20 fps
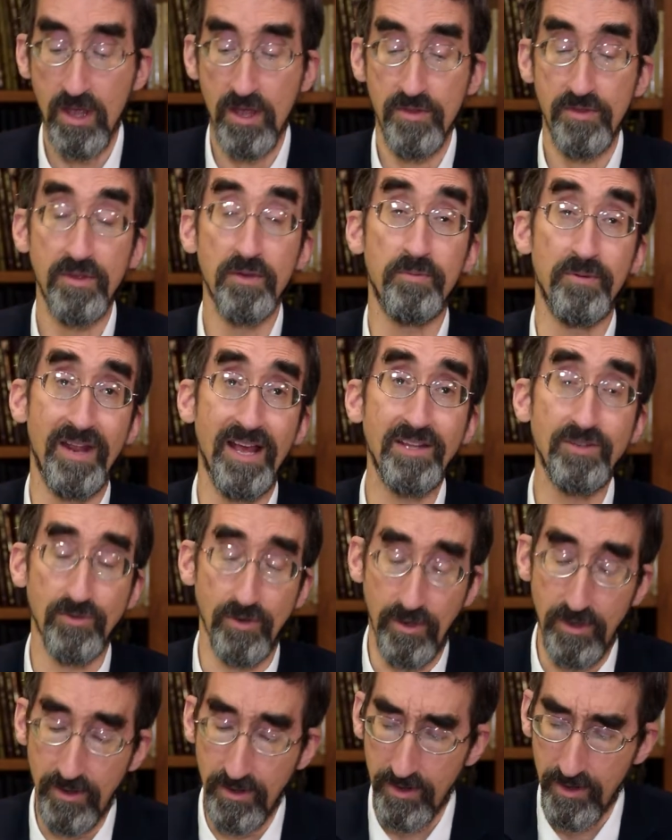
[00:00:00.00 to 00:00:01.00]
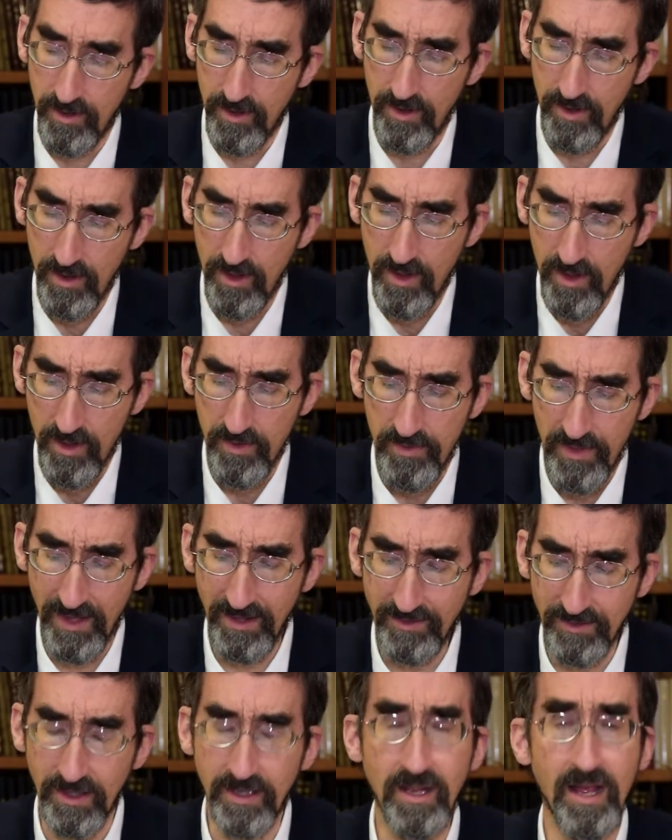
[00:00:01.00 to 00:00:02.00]
The Ibn Ezra
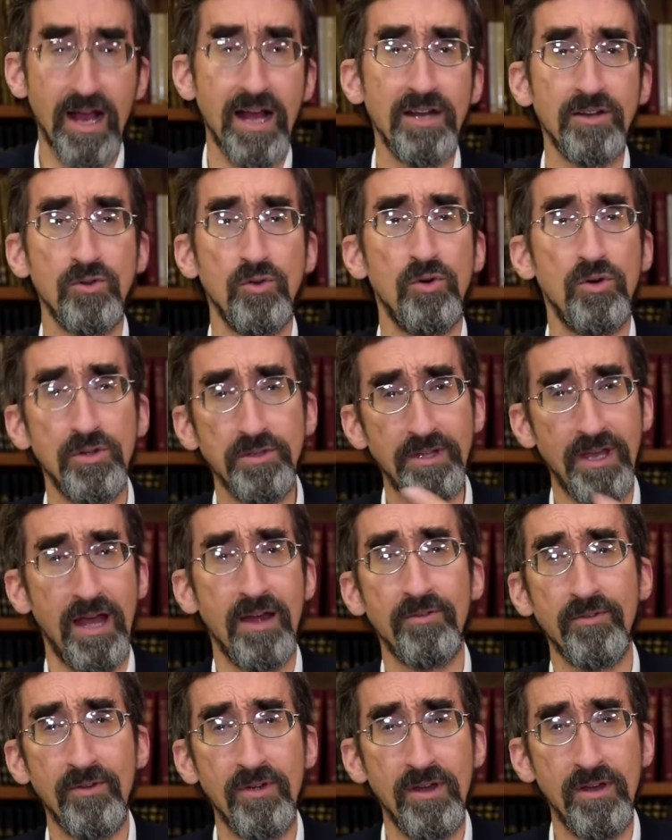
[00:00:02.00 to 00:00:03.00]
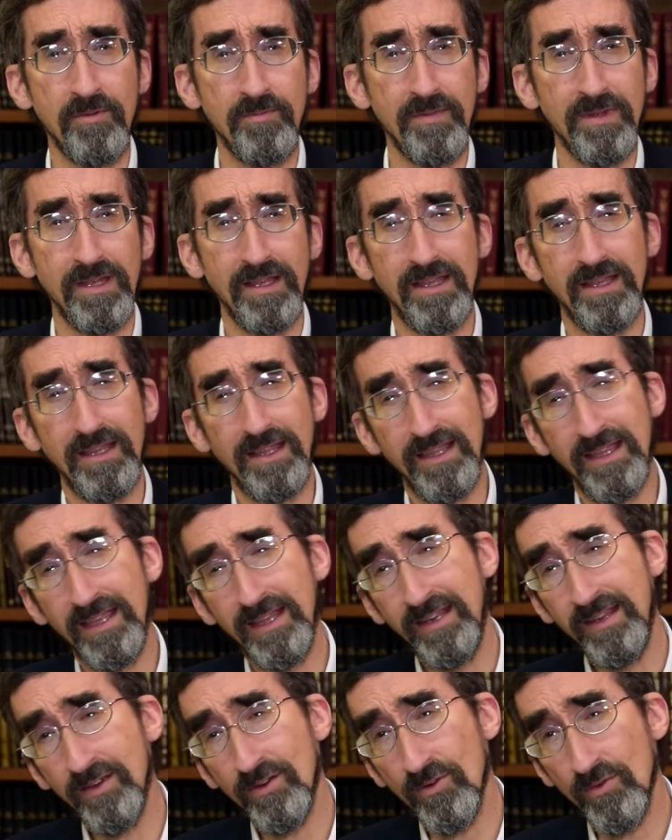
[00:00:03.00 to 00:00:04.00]
thinks that God called to Avraham
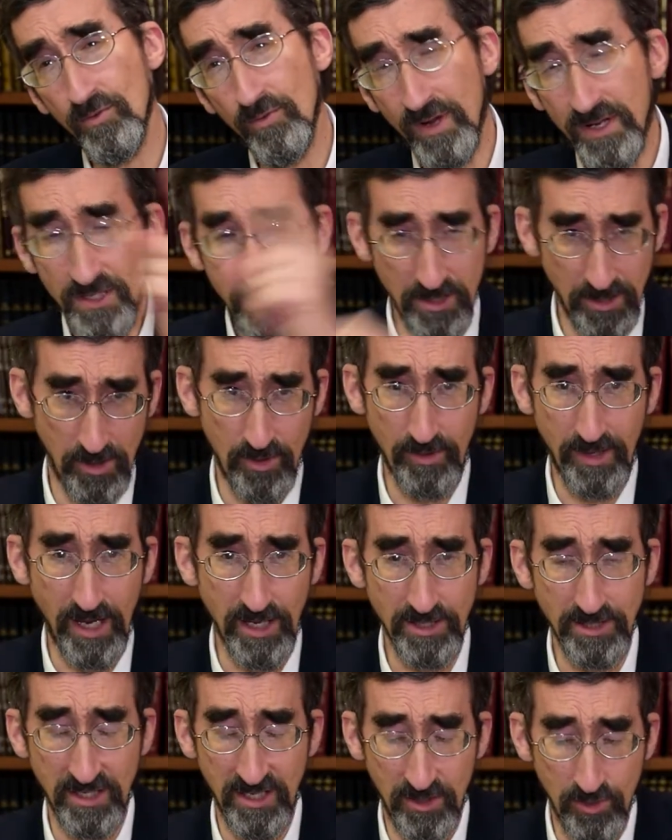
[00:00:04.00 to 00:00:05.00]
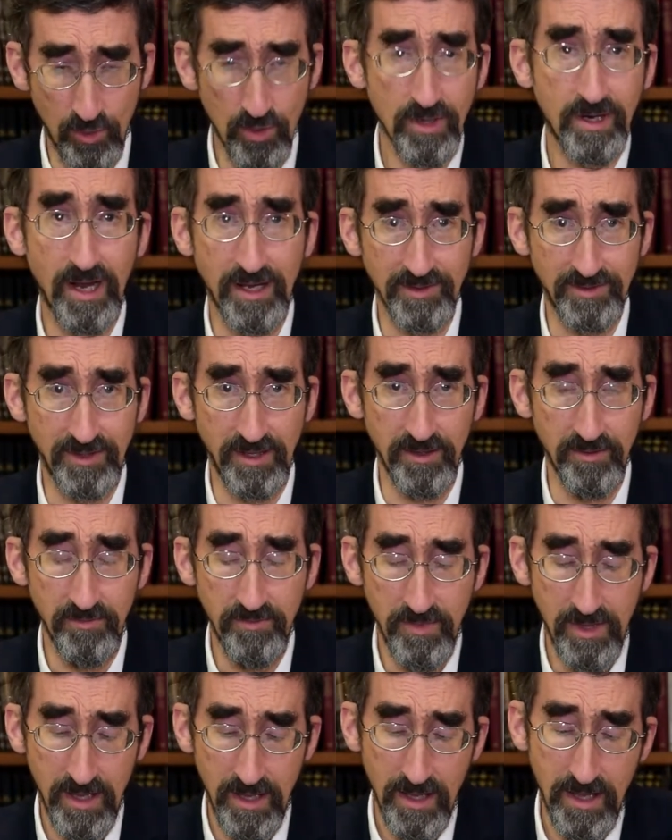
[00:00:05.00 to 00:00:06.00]
in their original location in Ur
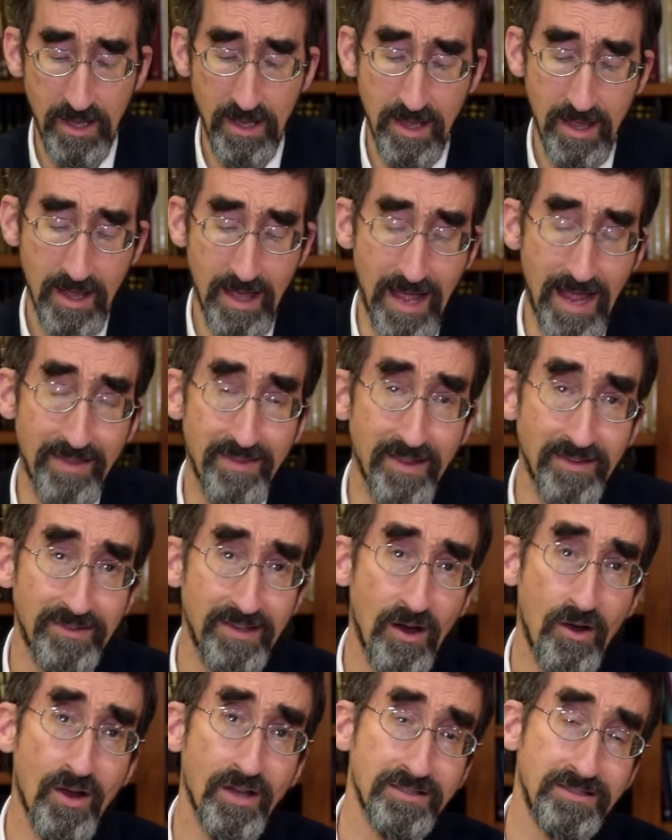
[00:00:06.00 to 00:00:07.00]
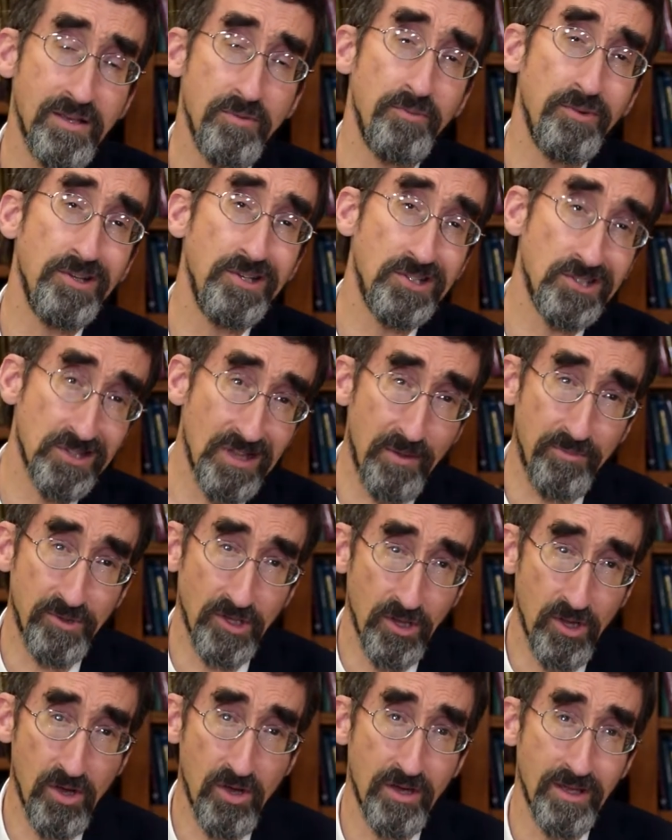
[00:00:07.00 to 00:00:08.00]
Kasdim, and that Terach simply slept
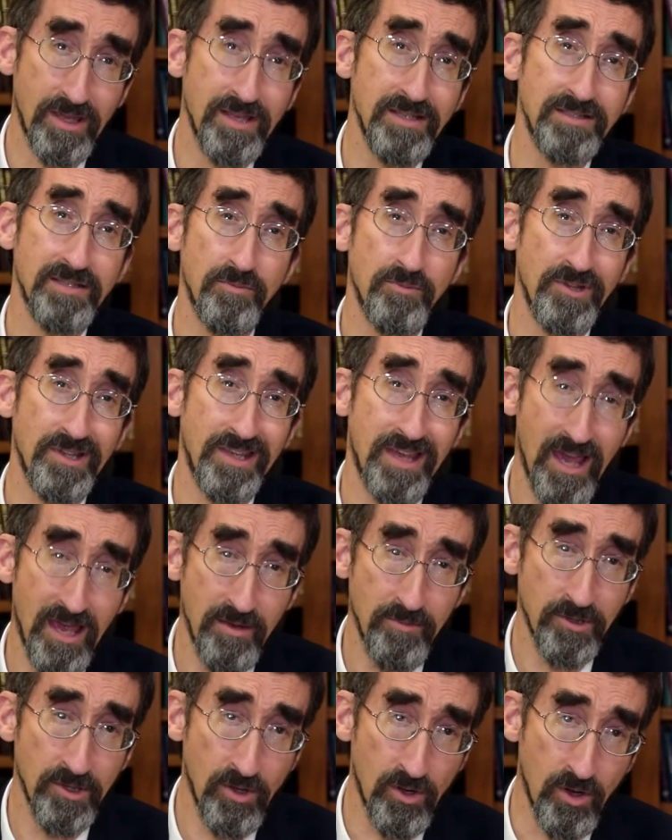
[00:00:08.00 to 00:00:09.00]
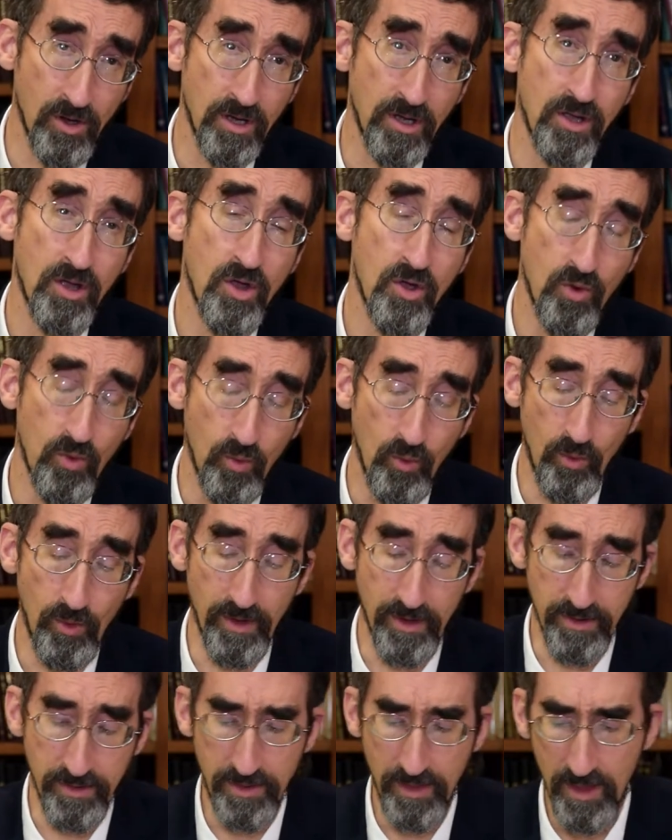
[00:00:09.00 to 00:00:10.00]
along, he simply came along
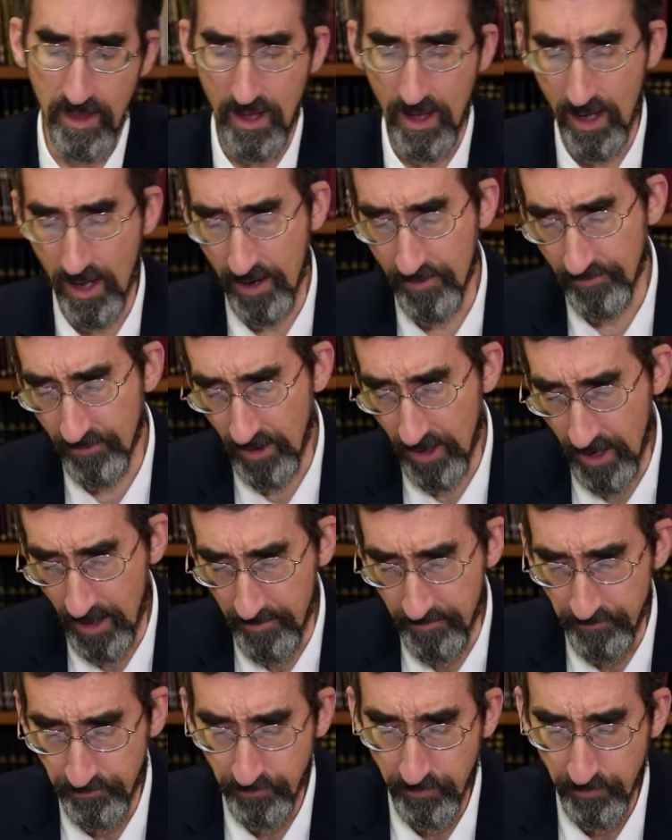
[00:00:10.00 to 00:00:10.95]
with Avraham.